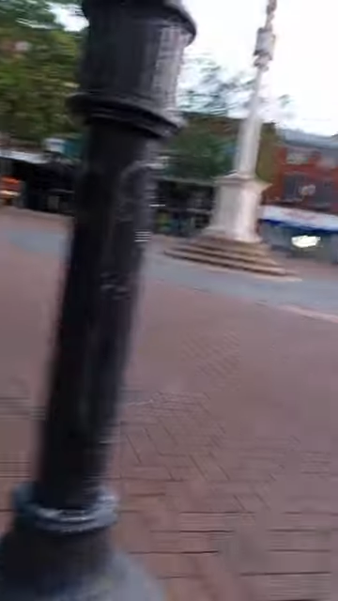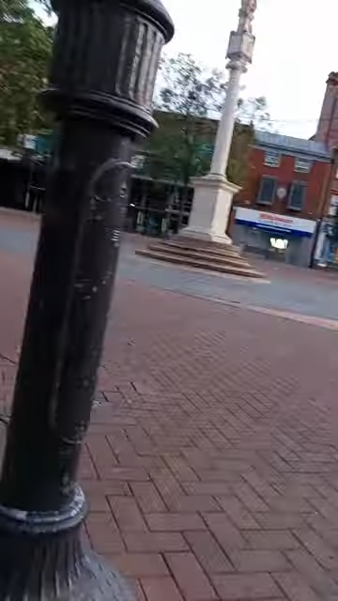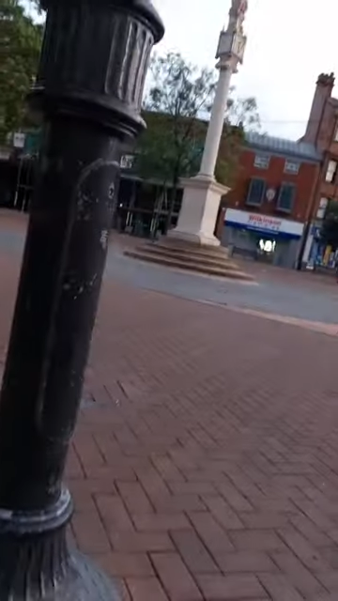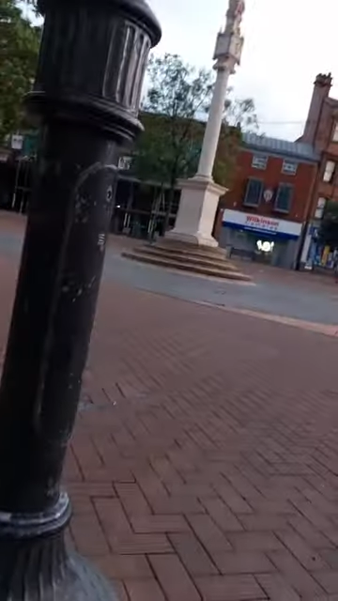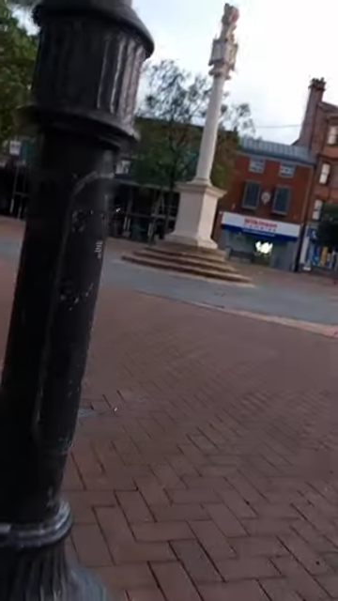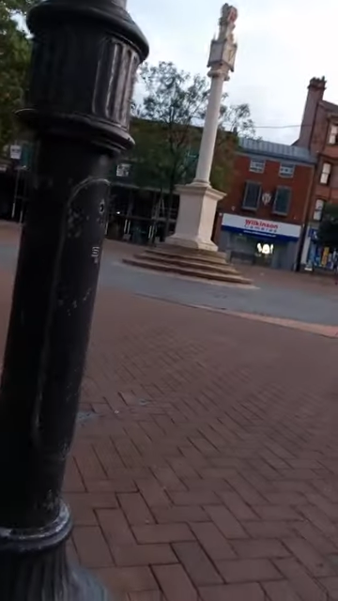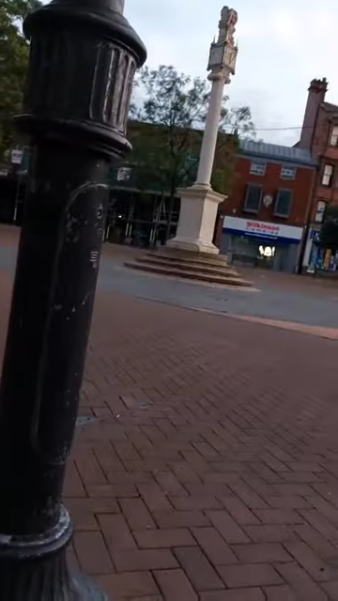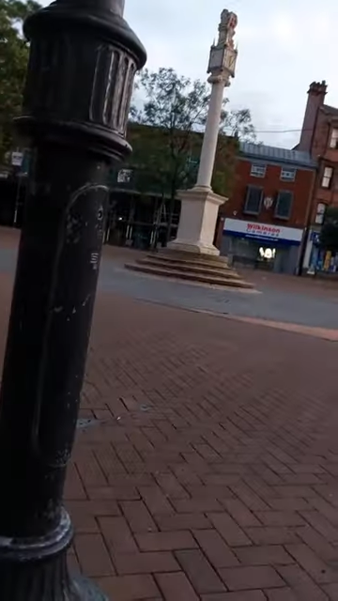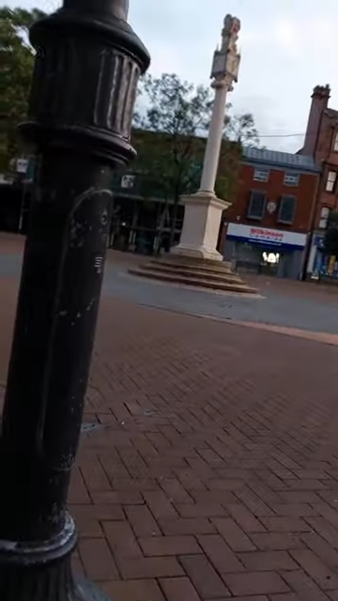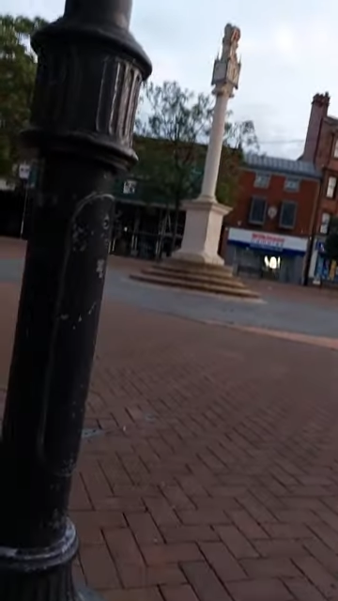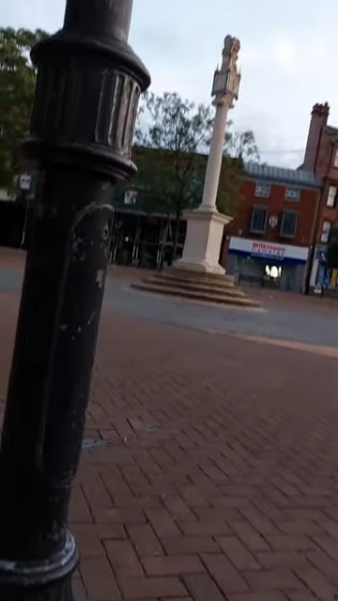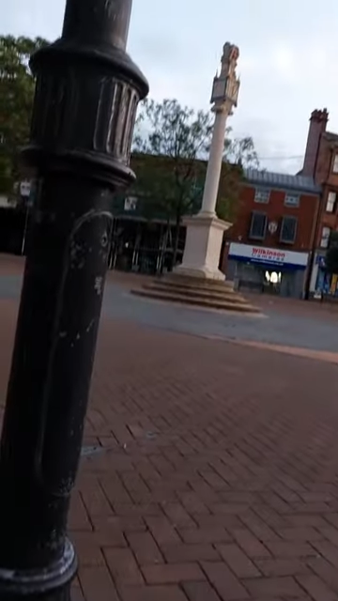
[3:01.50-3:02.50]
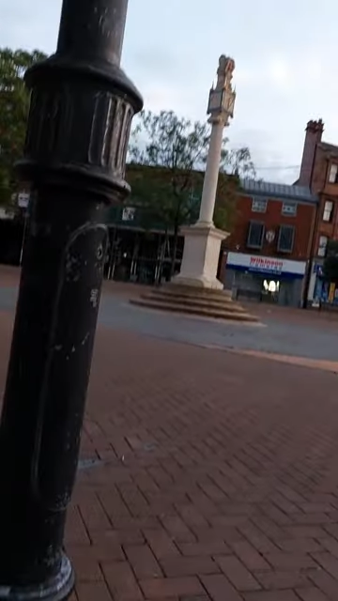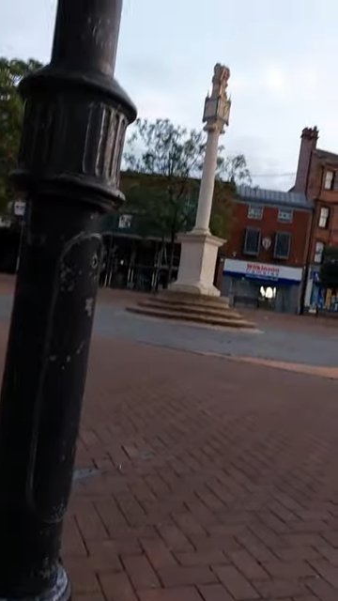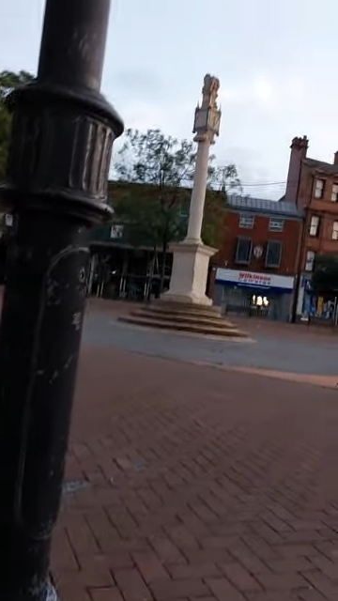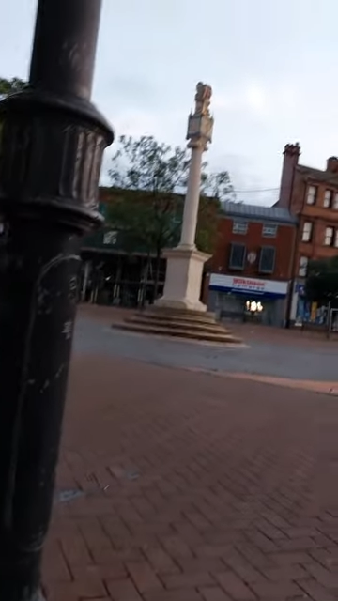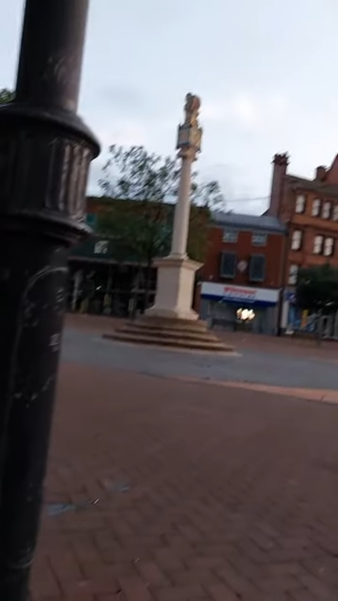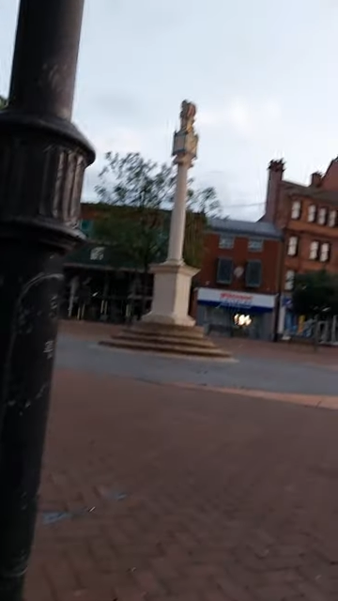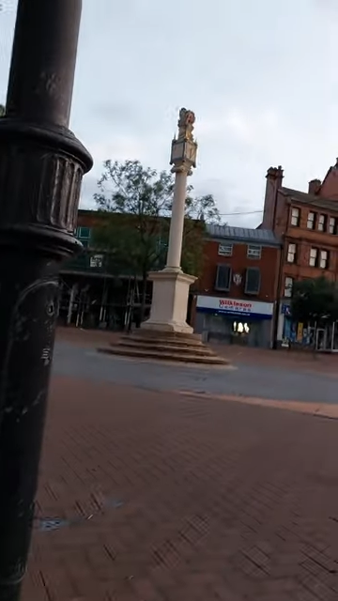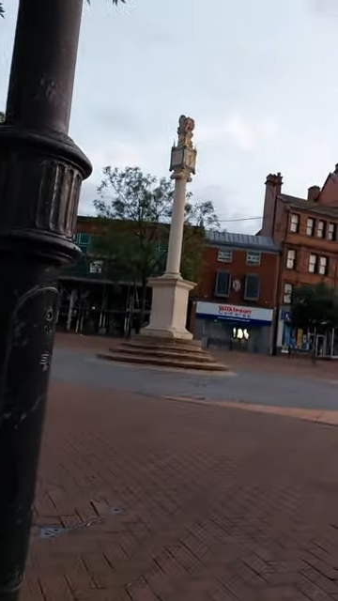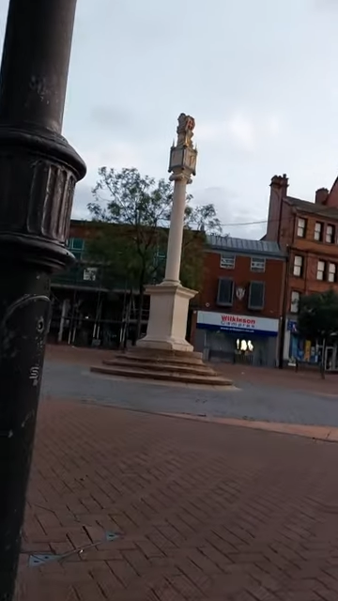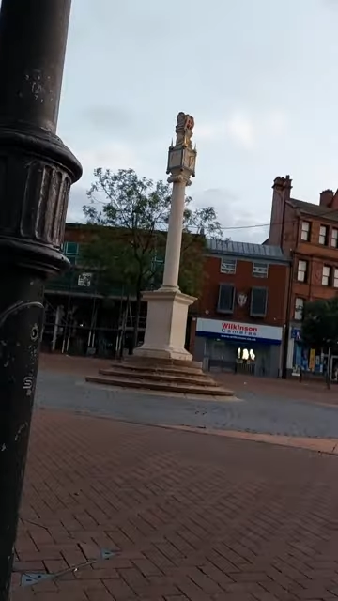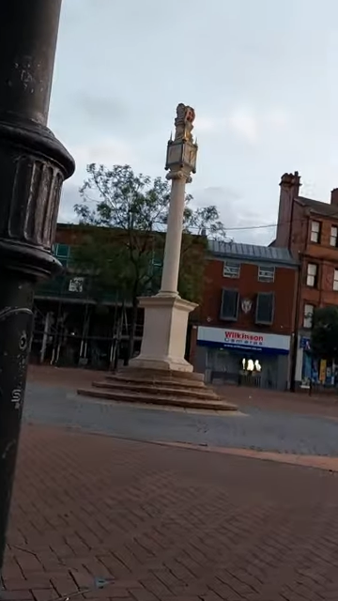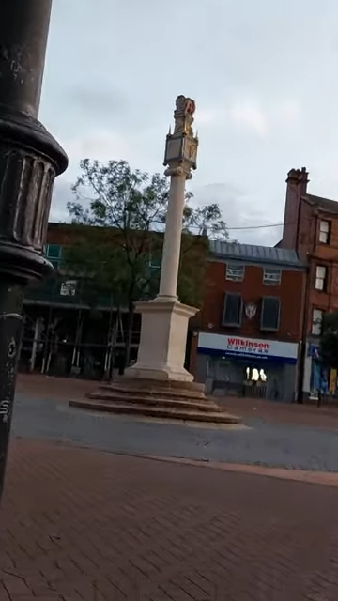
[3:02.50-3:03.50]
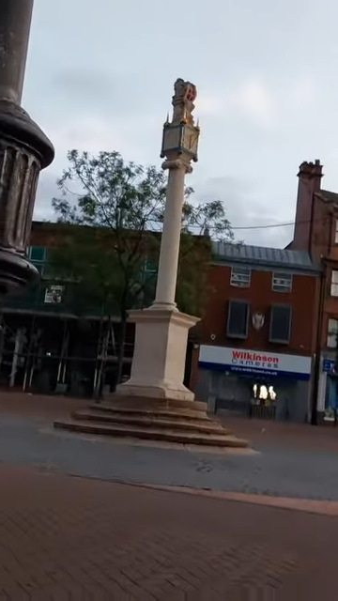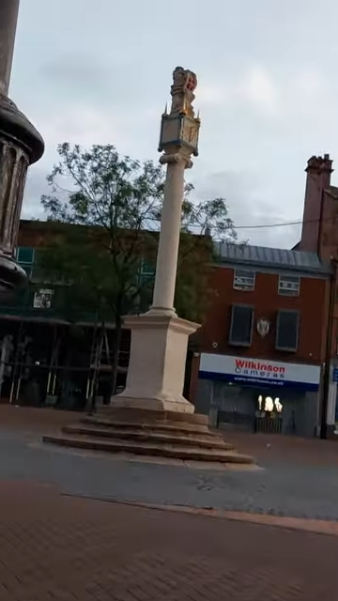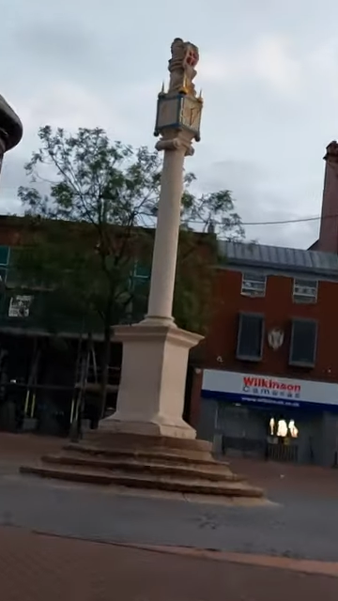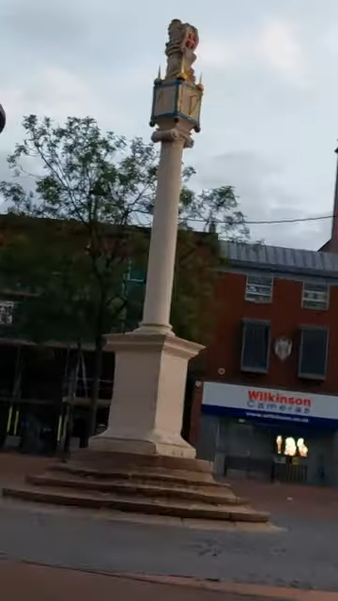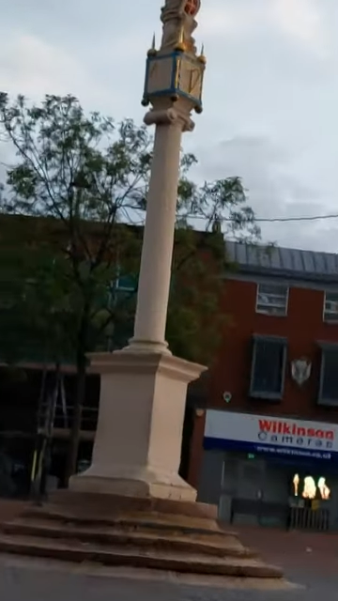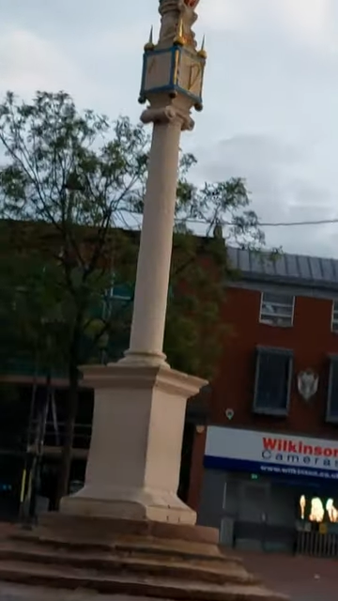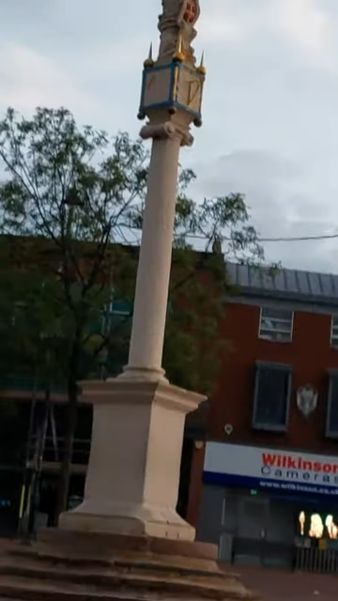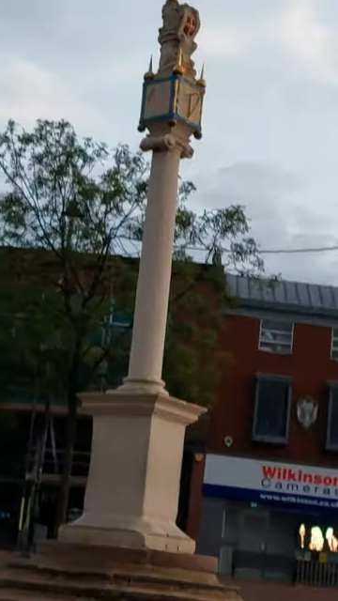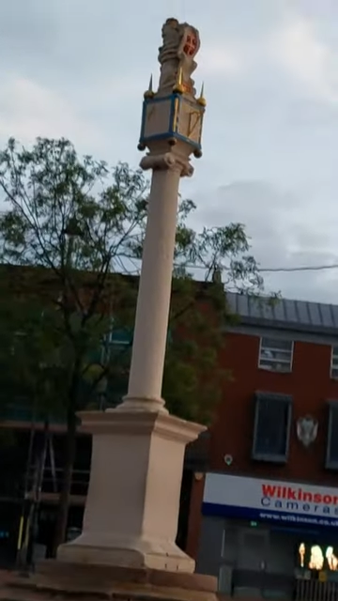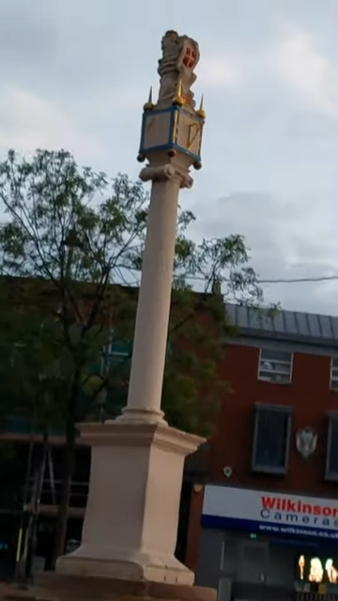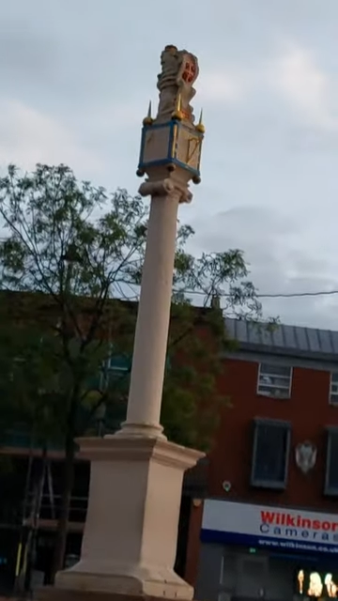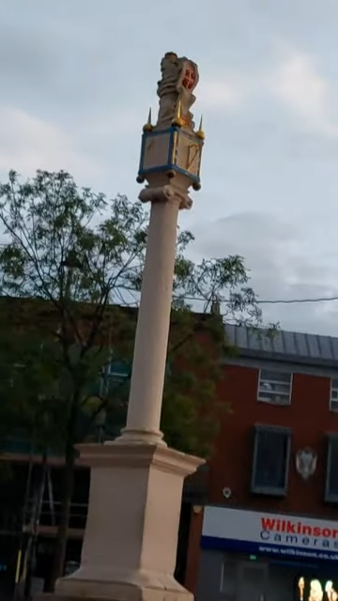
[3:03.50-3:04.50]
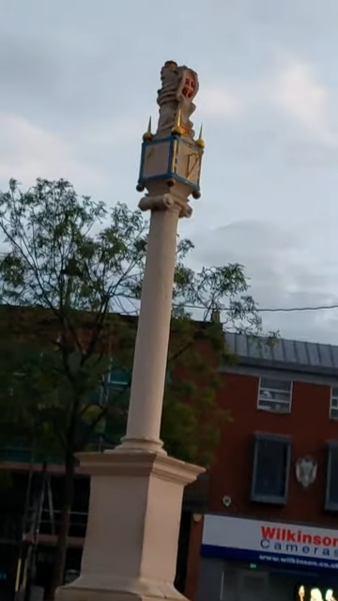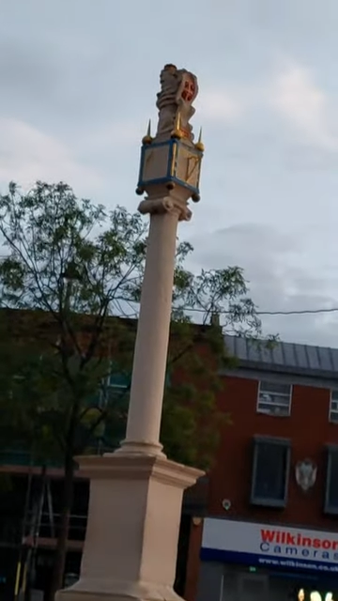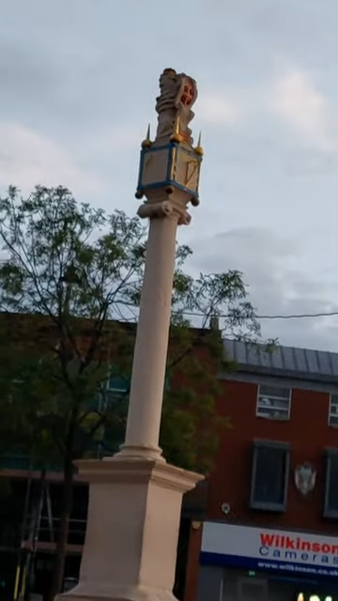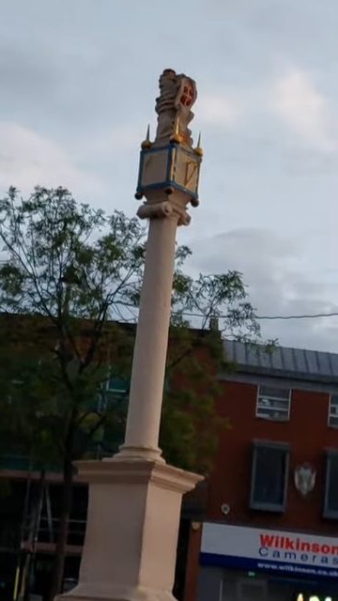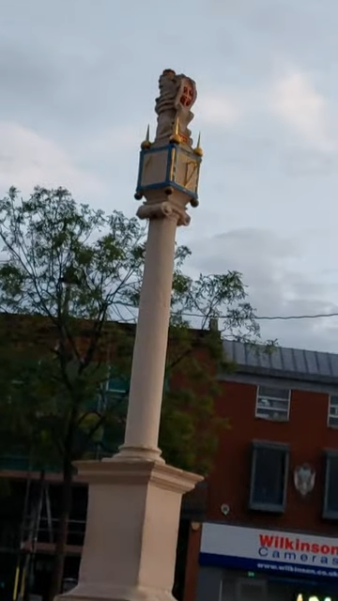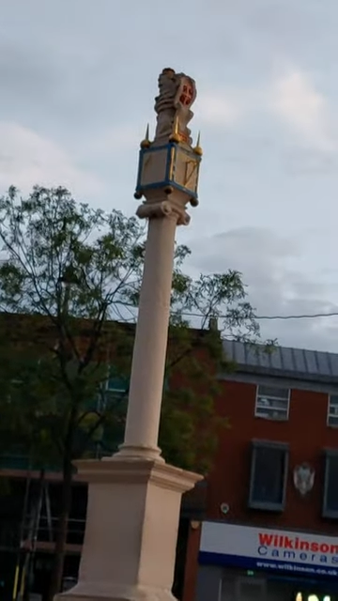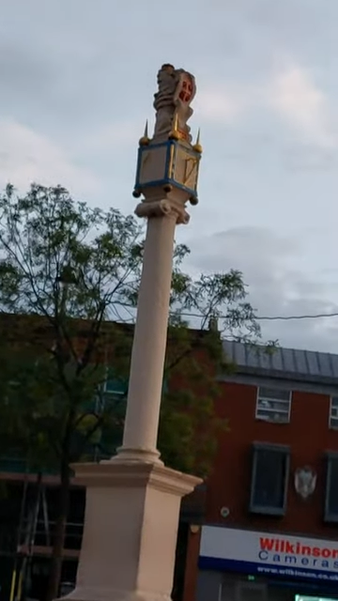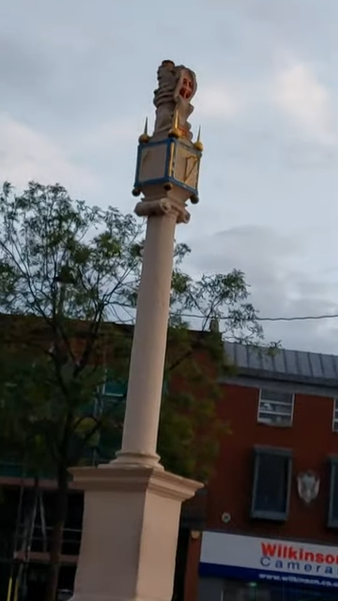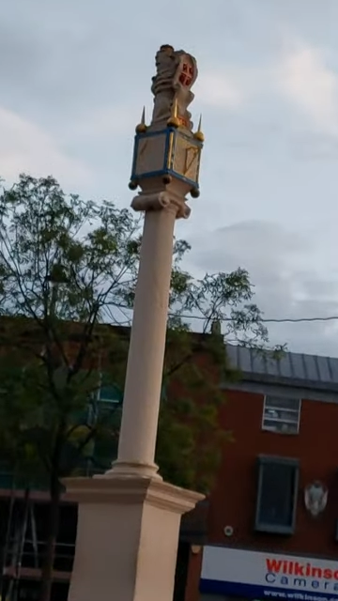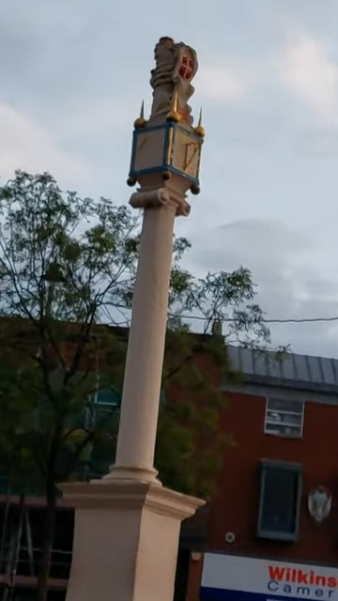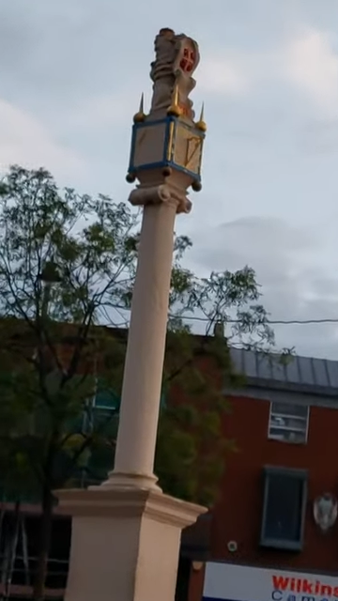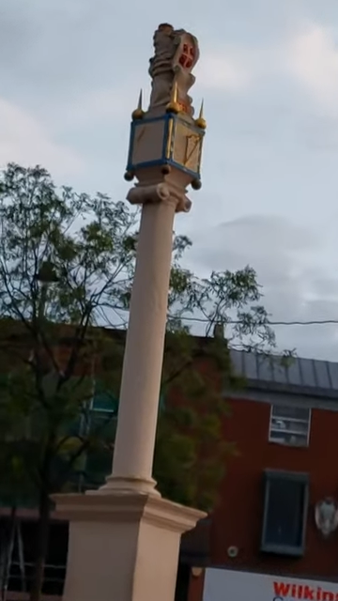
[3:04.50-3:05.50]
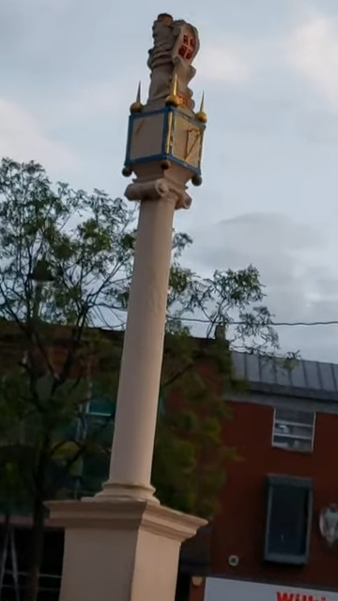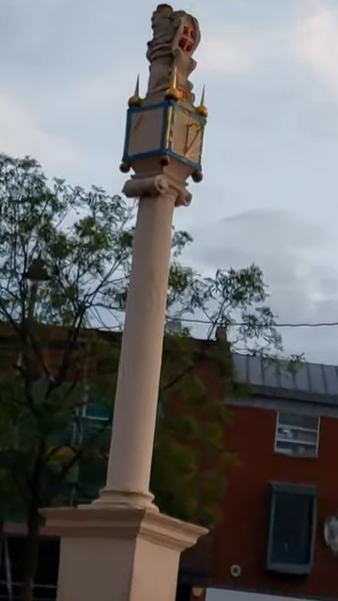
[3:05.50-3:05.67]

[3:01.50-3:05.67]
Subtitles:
Nobody's mouth can be seen.